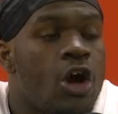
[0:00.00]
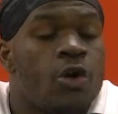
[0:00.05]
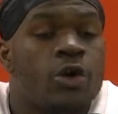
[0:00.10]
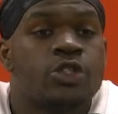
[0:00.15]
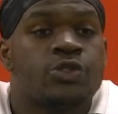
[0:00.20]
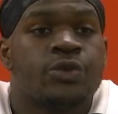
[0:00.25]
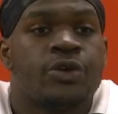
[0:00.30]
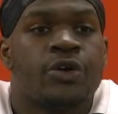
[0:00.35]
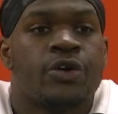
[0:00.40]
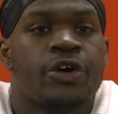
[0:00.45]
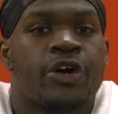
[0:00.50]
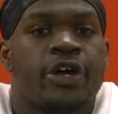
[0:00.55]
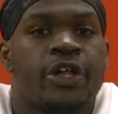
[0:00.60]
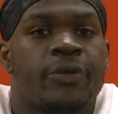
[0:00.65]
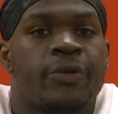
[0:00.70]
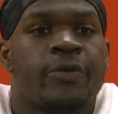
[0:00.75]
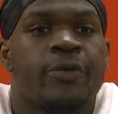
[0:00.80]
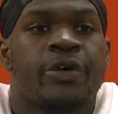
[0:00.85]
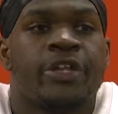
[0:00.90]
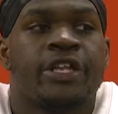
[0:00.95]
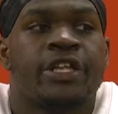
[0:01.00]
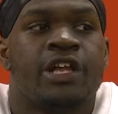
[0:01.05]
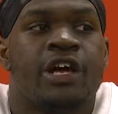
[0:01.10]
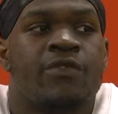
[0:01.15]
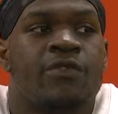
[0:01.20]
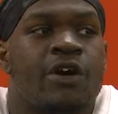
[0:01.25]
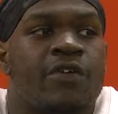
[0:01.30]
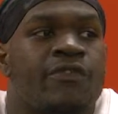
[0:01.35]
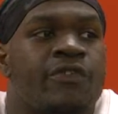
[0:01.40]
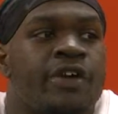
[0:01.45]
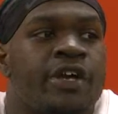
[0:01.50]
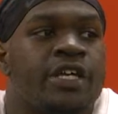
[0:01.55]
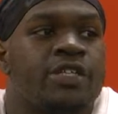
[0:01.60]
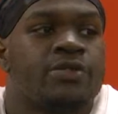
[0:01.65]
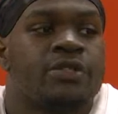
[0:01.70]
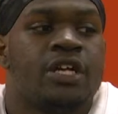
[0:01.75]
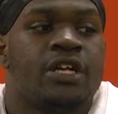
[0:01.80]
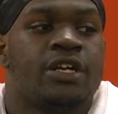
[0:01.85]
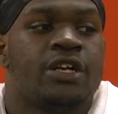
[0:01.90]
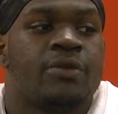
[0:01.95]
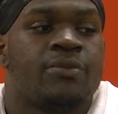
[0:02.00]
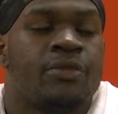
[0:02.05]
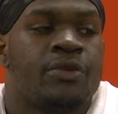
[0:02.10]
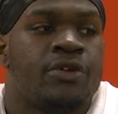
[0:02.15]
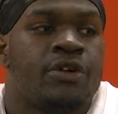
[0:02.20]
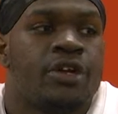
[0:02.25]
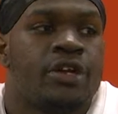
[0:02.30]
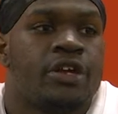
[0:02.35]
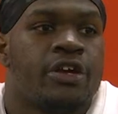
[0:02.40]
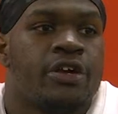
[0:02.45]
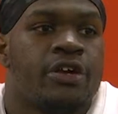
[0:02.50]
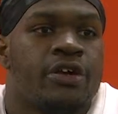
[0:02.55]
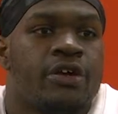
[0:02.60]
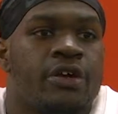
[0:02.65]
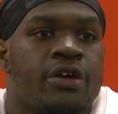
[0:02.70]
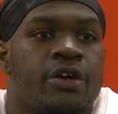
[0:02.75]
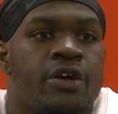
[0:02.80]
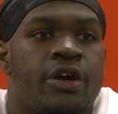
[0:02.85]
Oh, it's real good. We really love our fans. We love the community here.